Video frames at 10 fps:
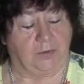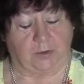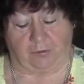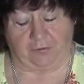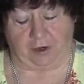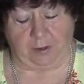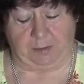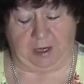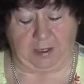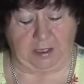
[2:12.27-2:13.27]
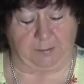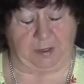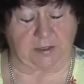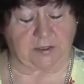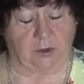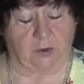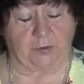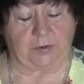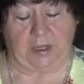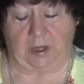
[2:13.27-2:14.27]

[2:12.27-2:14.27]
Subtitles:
They're very pliable, so